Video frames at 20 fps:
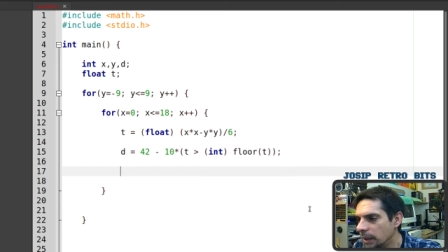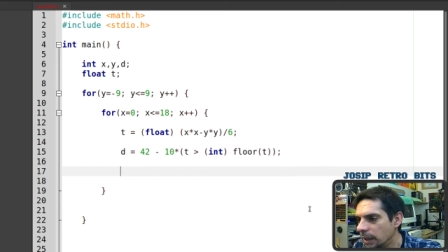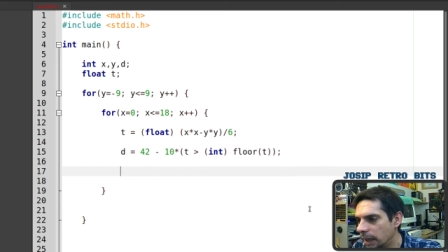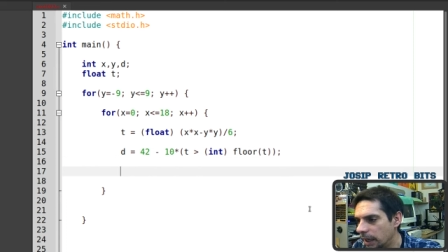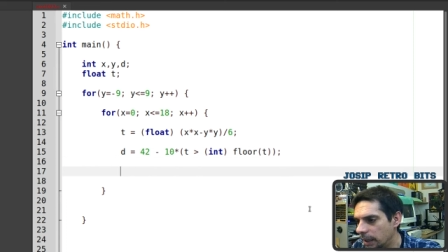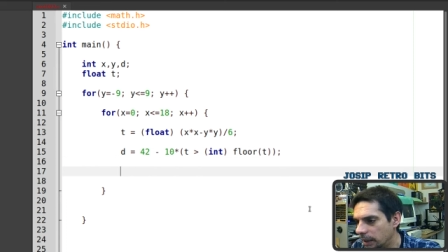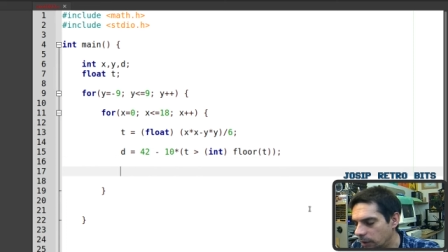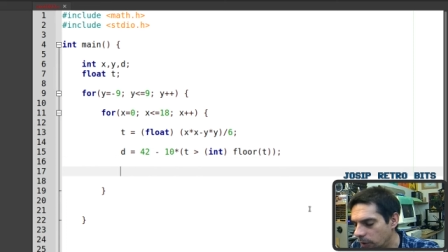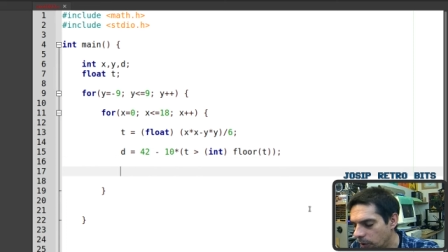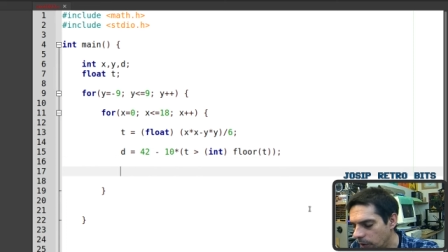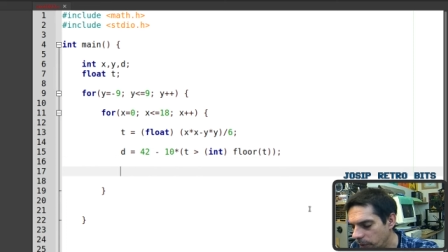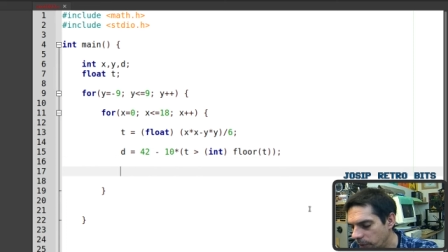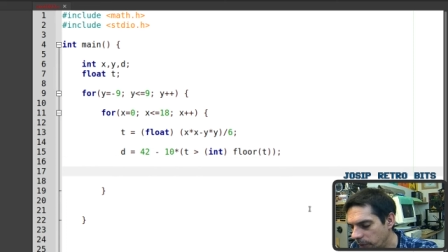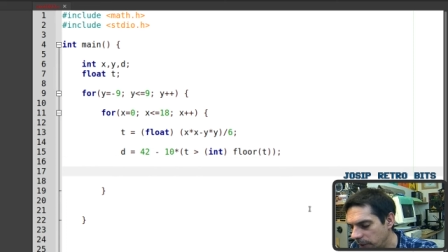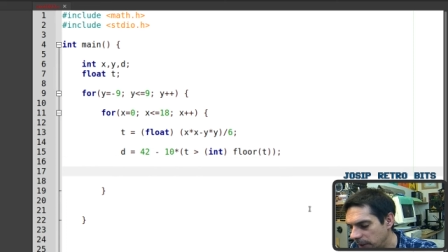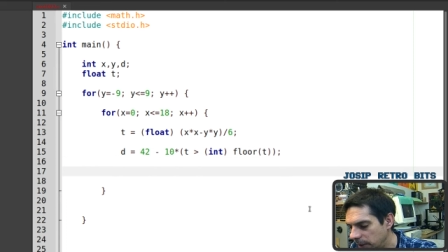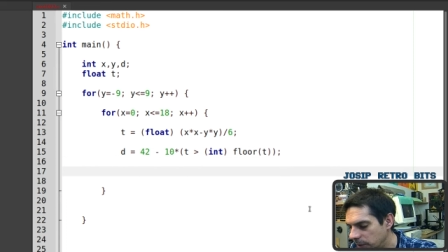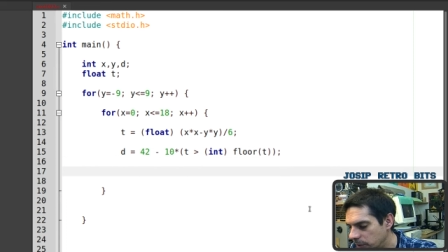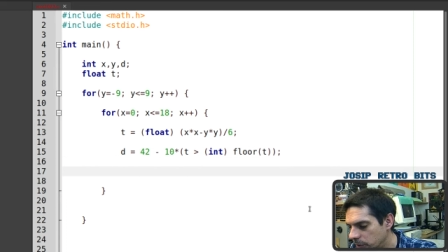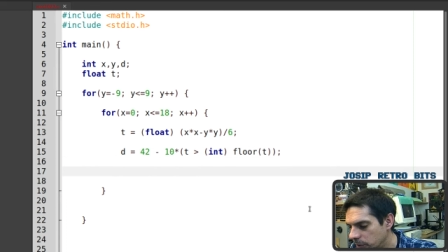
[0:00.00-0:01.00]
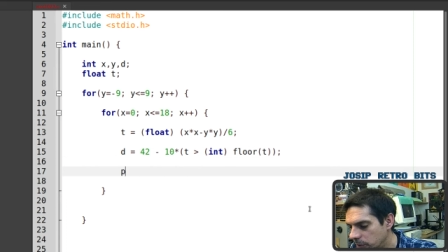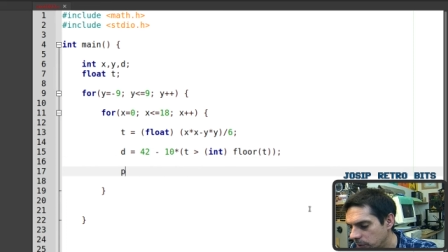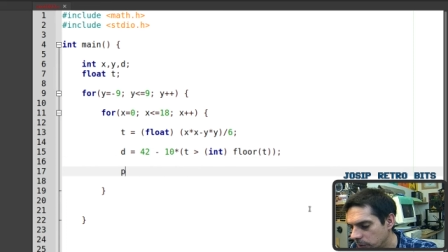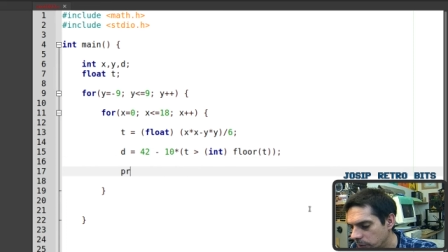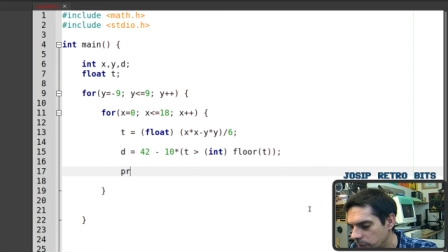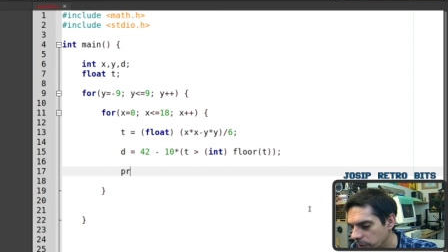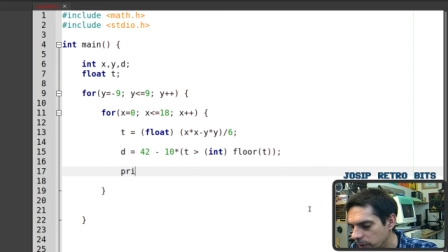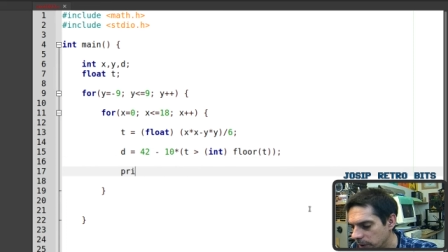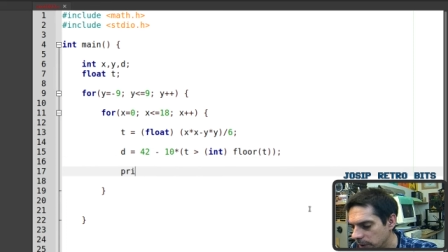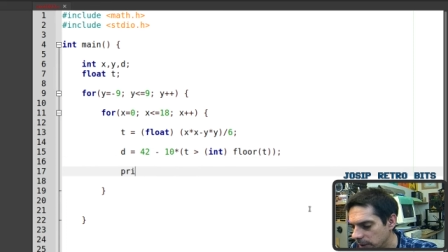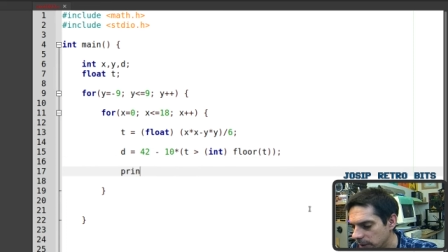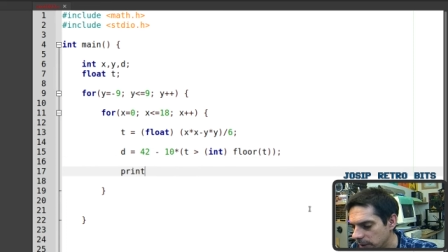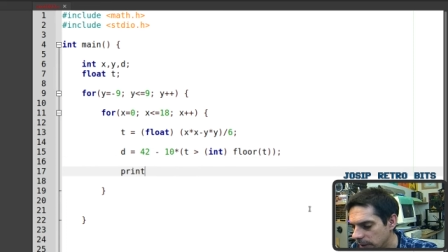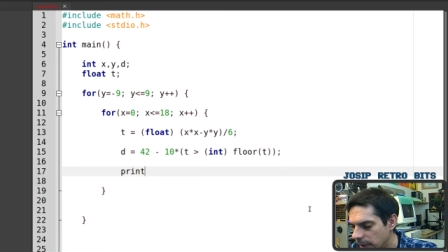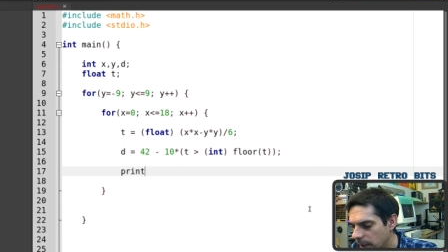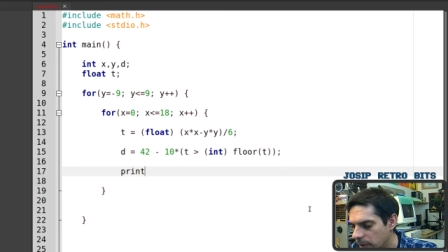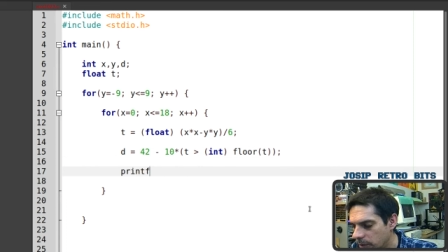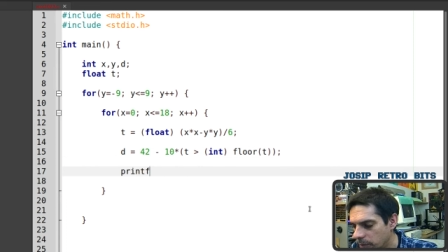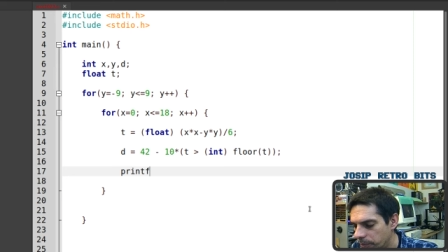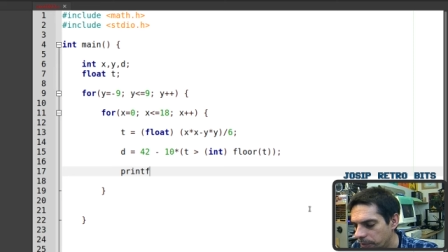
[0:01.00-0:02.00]
and all we need to do is
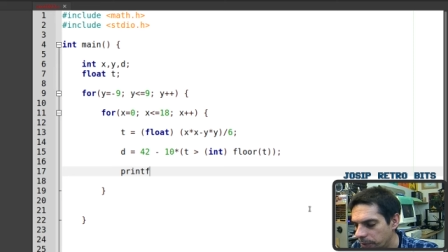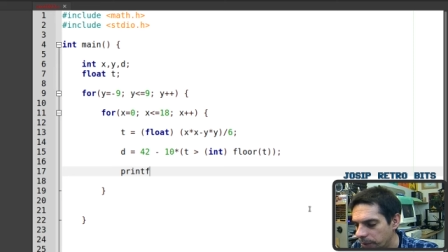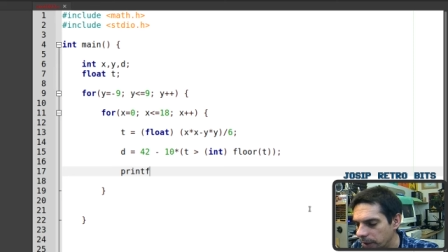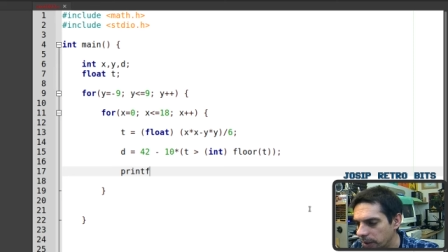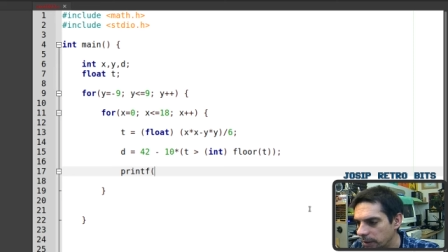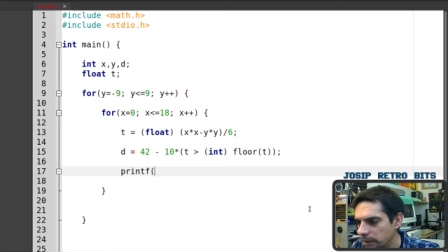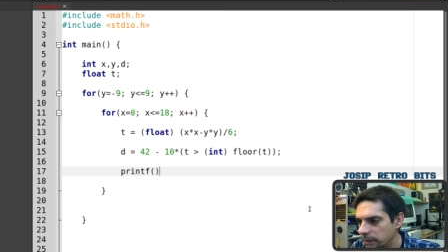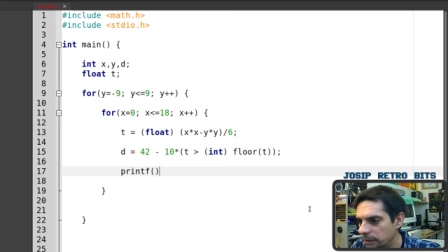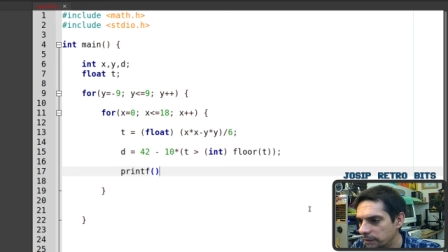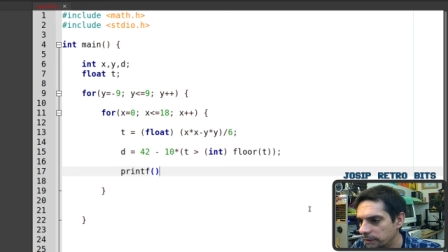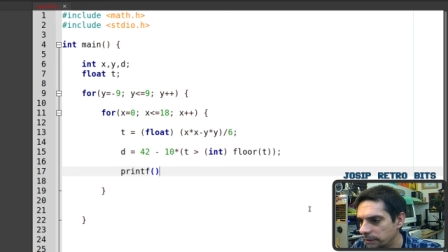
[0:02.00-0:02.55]
now print